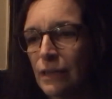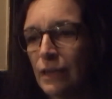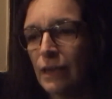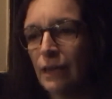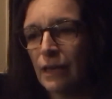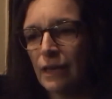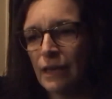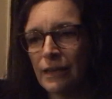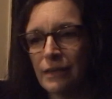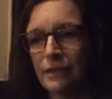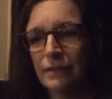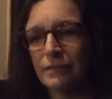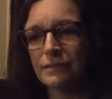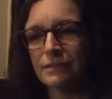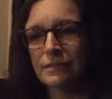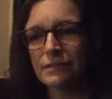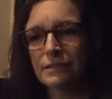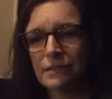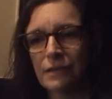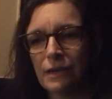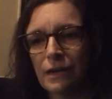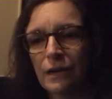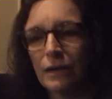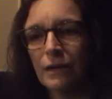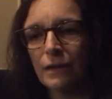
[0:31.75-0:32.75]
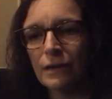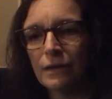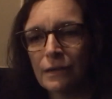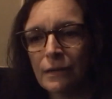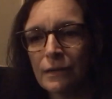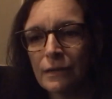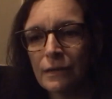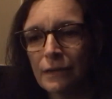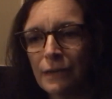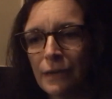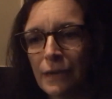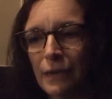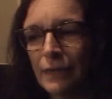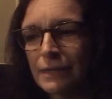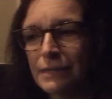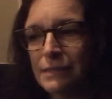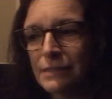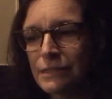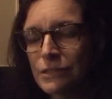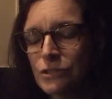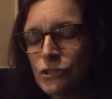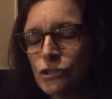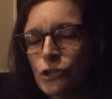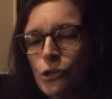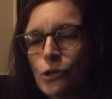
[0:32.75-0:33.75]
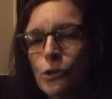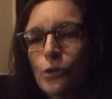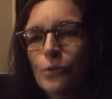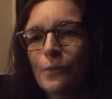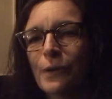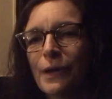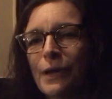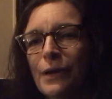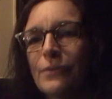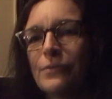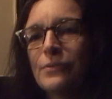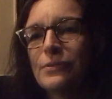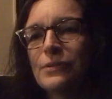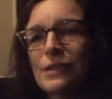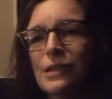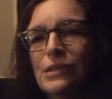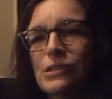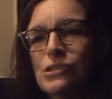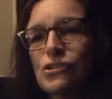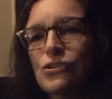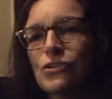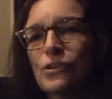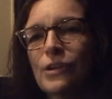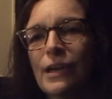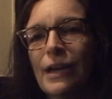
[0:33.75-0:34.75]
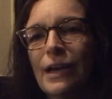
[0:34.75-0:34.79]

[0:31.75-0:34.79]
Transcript: and uh, I did turn around yesterday.